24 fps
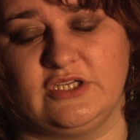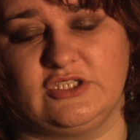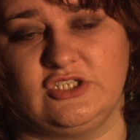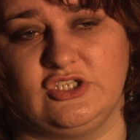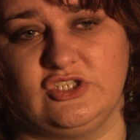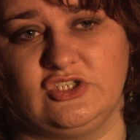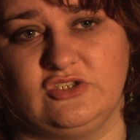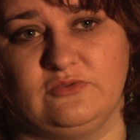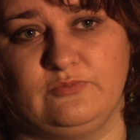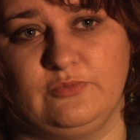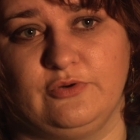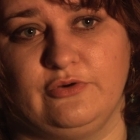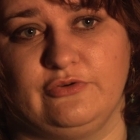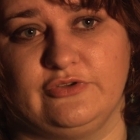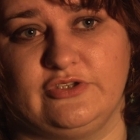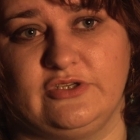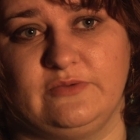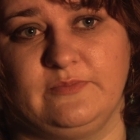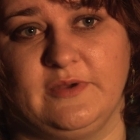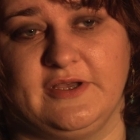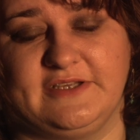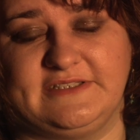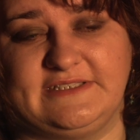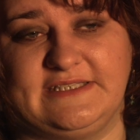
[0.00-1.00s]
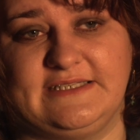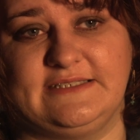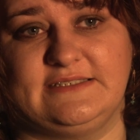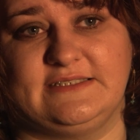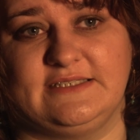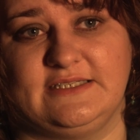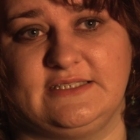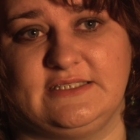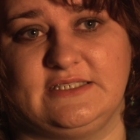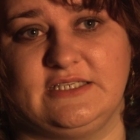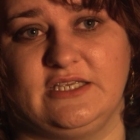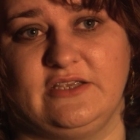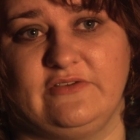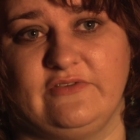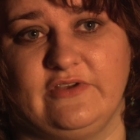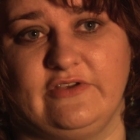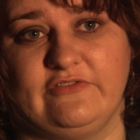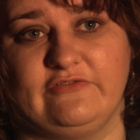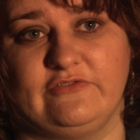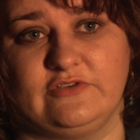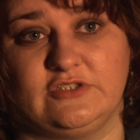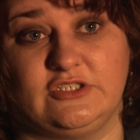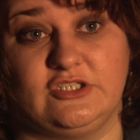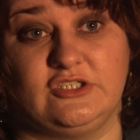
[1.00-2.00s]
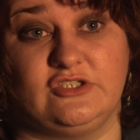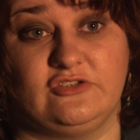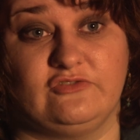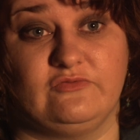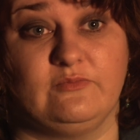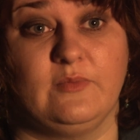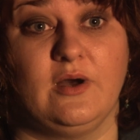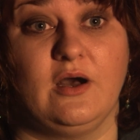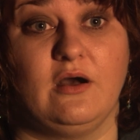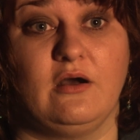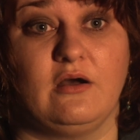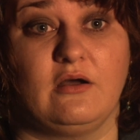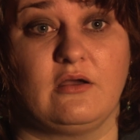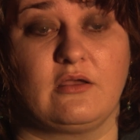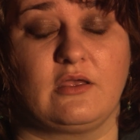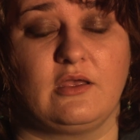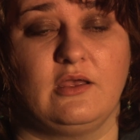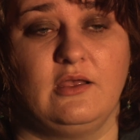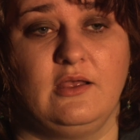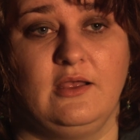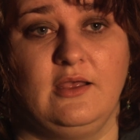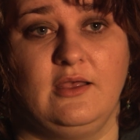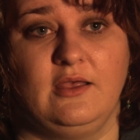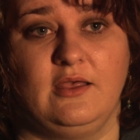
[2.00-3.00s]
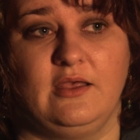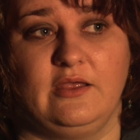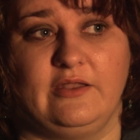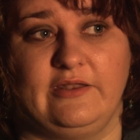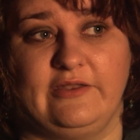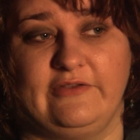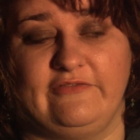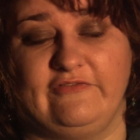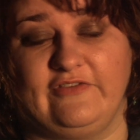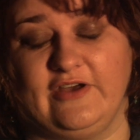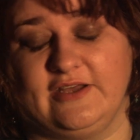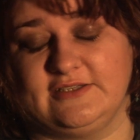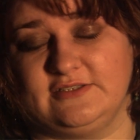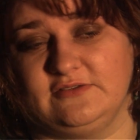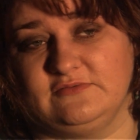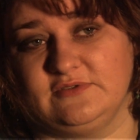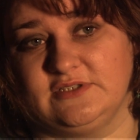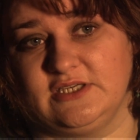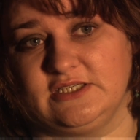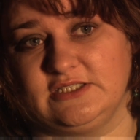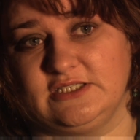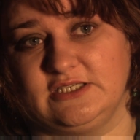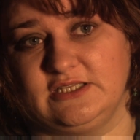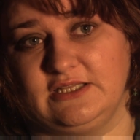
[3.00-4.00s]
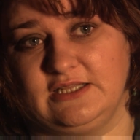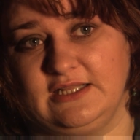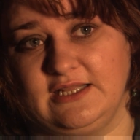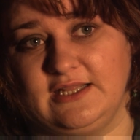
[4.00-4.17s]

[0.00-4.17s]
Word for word: actually supported by CCTV footage of Mark, and in fact it was actually the